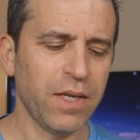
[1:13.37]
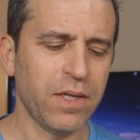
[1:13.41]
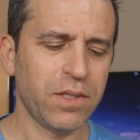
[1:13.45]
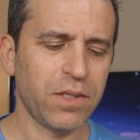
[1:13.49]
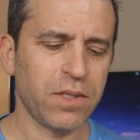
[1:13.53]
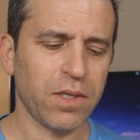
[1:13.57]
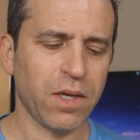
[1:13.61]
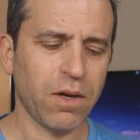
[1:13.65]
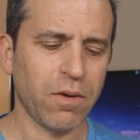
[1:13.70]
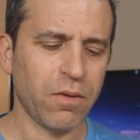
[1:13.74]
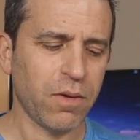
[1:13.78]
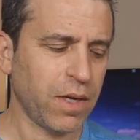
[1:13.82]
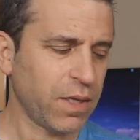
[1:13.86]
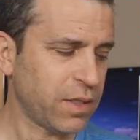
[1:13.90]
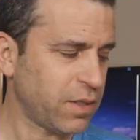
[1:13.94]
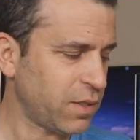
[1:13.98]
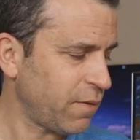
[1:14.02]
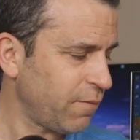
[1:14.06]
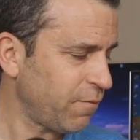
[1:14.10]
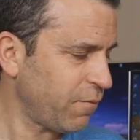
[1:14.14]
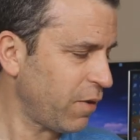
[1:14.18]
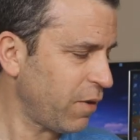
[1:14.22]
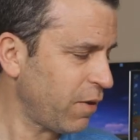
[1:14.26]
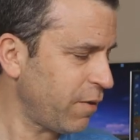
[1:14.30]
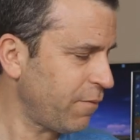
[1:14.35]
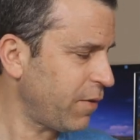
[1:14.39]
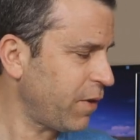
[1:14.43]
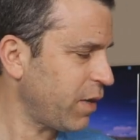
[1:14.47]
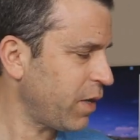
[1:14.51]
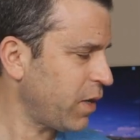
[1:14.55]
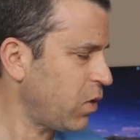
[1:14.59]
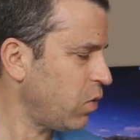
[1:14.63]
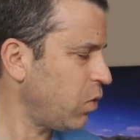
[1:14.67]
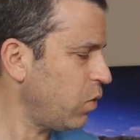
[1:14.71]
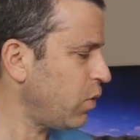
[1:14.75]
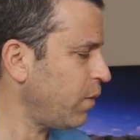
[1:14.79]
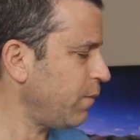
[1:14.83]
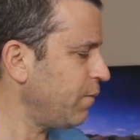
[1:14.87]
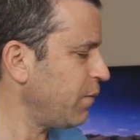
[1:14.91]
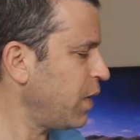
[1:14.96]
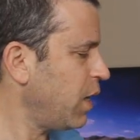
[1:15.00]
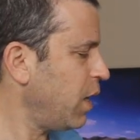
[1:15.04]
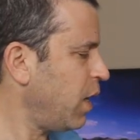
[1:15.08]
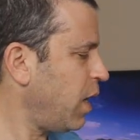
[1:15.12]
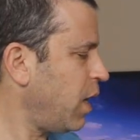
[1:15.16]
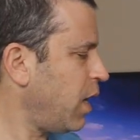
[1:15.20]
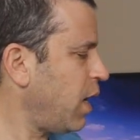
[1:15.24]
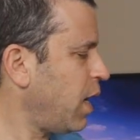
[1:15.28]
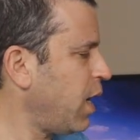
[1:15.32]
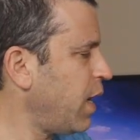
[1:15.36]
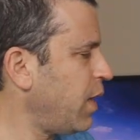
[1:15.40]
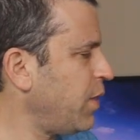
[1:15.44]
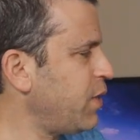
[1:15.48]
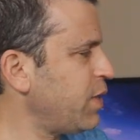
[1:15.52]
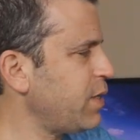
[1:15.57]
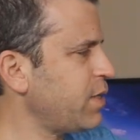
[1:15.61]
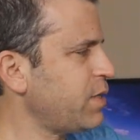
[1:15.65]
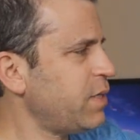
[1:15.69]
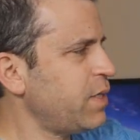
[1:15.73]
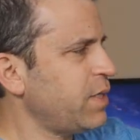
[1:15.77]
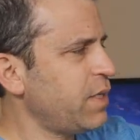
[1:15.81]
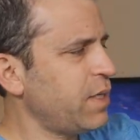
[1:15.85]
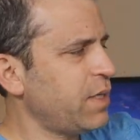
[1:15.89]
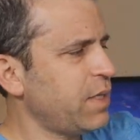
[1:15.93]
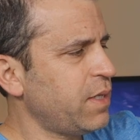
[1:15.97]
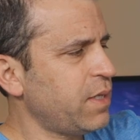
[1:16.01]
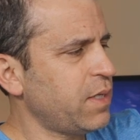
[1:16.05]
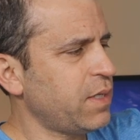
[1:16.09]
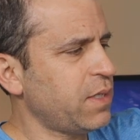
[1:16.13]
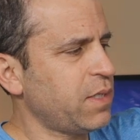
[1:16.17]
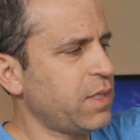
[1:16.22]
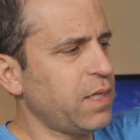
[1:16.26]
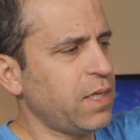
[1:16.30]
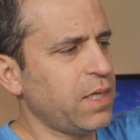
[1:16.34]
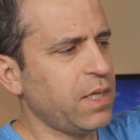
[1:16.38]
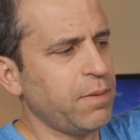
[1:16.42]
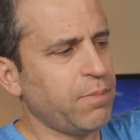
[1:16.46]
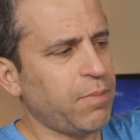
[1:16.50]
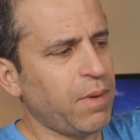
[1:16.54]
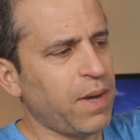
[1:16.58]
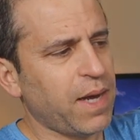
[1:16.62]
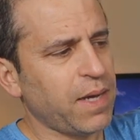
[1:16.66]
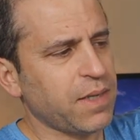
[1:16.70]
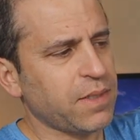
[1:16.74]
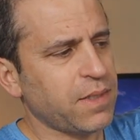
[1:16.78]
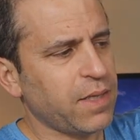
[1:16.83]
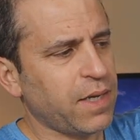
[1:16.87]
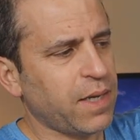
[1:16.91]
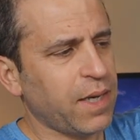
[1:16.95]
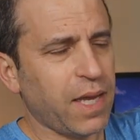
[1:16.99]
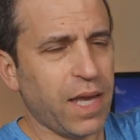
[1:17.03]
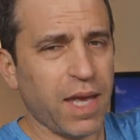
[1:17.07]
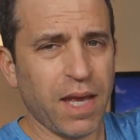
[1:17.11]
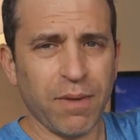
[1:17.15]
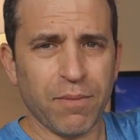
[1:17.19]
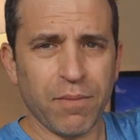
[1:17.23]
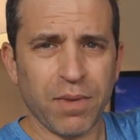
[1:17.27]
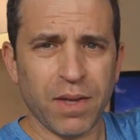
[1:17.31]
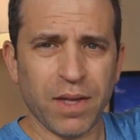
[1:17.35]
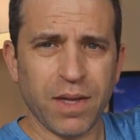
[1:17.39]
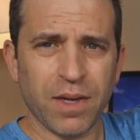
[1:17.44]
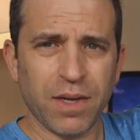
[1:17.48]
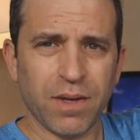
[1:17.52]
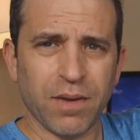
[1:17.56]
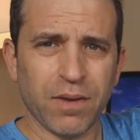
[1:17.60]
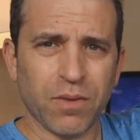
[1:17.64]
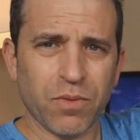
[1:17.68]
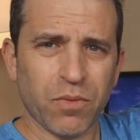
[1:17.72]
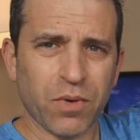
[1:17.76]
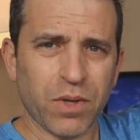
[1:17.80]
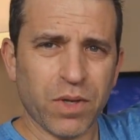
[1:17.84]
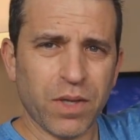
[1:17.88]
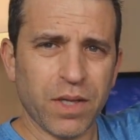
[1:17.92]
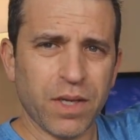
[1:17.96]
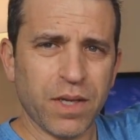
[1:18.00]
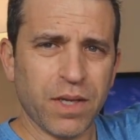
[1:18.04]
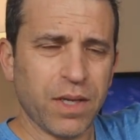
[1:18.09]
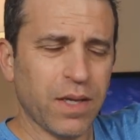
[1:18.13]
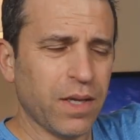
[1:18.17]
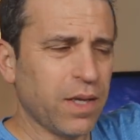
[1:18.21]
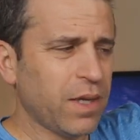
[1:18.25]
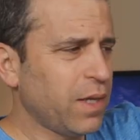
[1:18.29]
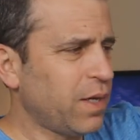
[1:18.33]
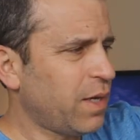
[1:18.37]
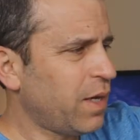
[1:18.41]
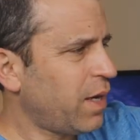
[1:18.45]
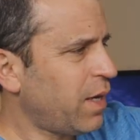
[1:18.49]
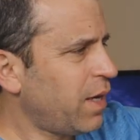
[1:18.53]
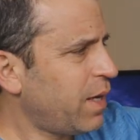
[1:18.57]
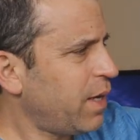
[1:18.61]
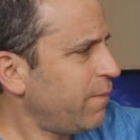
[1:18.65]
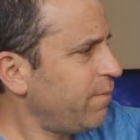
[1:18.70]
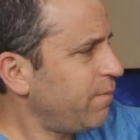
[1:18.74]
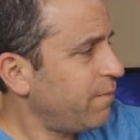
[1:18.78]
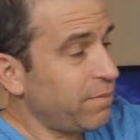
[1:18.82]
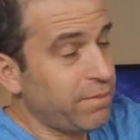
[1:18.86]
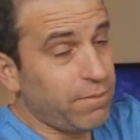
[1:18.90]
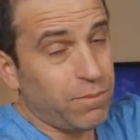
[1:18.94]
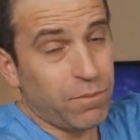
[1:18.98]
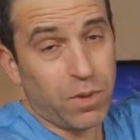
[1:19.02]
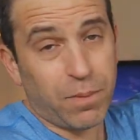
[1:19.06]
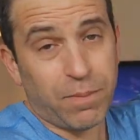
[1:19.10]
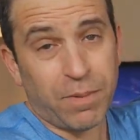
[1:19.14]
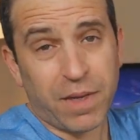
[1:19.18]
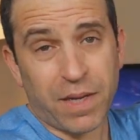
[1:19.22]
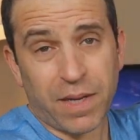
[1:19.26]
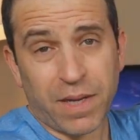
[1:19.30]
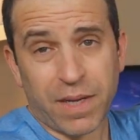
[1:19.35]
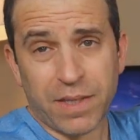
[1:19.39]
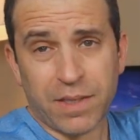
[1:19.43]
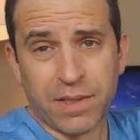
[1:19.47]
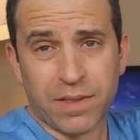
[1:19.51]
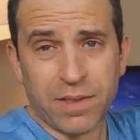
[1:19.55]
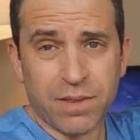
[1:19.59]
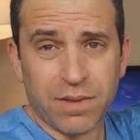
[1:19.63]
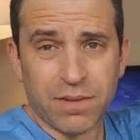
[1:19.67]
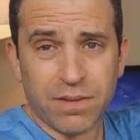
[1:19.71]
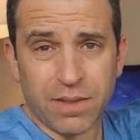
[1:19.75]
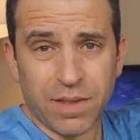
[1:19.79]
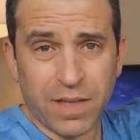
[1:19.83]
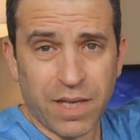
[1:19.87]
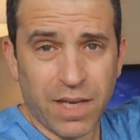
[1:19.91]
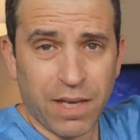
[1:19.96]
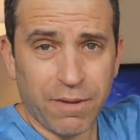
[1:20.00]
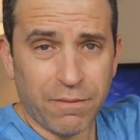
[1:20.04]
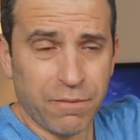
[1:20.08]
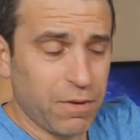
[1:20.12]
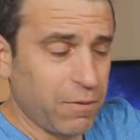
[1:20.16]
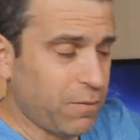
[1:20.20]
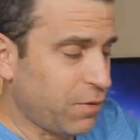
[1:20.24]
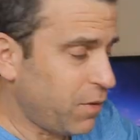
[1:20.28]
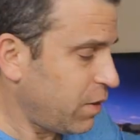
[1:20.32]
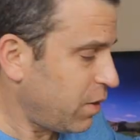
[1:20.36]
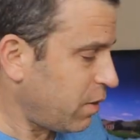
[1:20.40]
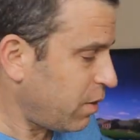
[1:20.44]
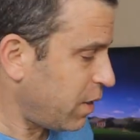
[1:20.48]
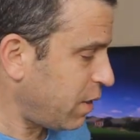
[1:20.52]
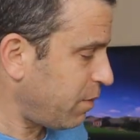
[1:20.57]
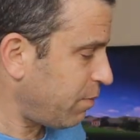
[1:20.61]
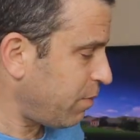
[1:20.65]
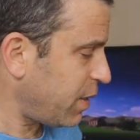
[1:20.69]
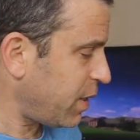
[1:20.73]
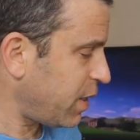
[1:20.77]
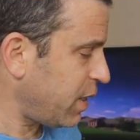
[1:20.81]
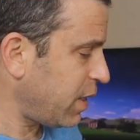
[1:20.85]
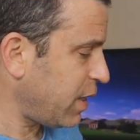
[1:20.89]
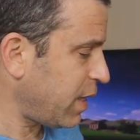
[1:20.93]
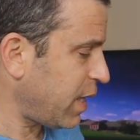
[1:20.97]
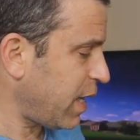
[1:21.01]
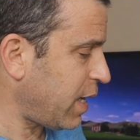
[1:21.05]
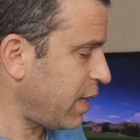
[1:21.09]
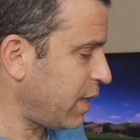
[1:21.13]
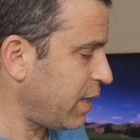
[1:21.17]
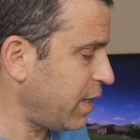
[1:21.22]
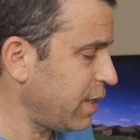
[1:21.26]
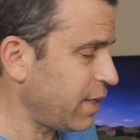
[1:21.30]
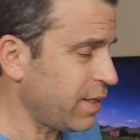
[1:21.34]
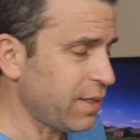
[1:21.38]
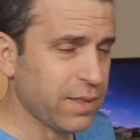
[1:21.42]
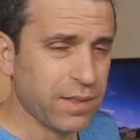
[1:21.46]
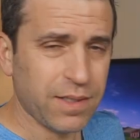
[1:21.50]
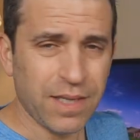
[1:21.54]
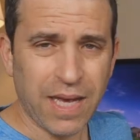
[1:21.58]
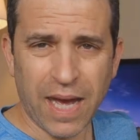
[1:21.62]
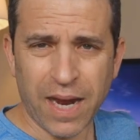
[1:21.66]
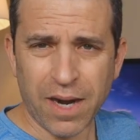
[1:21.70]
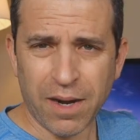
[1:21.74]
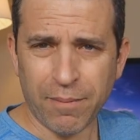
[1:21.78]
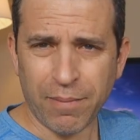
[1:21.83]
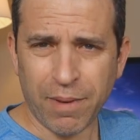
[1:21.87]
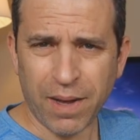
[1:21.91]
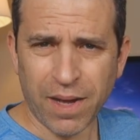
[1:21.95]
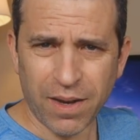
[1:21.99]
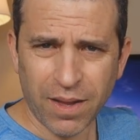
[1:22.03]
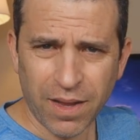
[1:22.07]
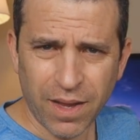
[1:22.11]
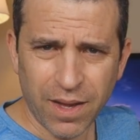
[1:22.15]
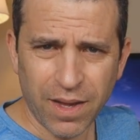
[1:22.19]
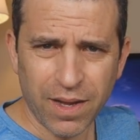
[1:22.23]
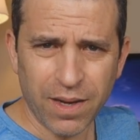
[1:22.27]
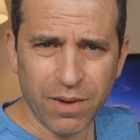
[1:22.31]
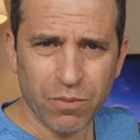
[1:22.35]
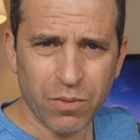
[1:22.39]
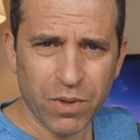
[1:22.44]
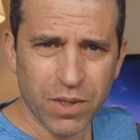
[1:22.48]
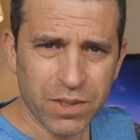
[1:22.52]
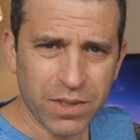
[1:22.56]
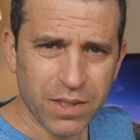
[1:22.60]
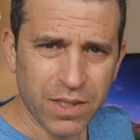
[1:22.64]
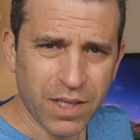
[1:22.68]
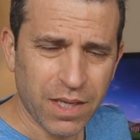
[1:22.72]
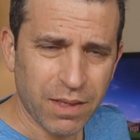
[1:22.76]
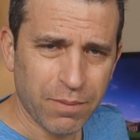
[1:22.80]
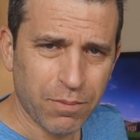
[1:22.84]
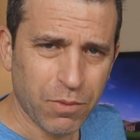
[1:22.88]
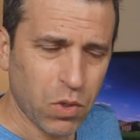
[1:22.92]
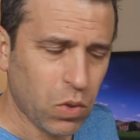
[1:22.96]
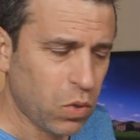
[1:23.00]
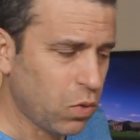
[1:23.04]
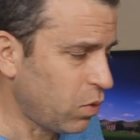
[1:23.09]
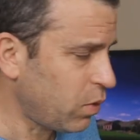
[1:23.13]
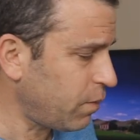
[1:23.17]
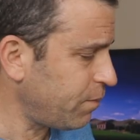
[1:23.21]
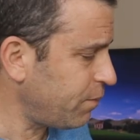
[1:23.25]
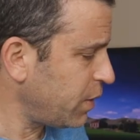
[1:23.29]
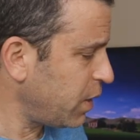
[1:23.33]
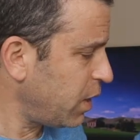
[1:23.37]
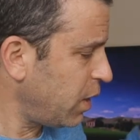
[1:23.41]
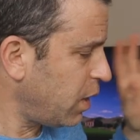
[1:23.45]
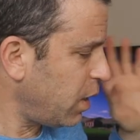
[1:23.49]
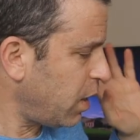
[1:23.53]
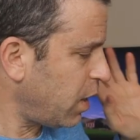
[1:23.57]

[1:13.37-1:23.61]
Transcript: So it's very, very cool. Uh, this is the box that it came in. Really um, would be a nice gift if you know anybody that is out and about a lot and wants to keep cool.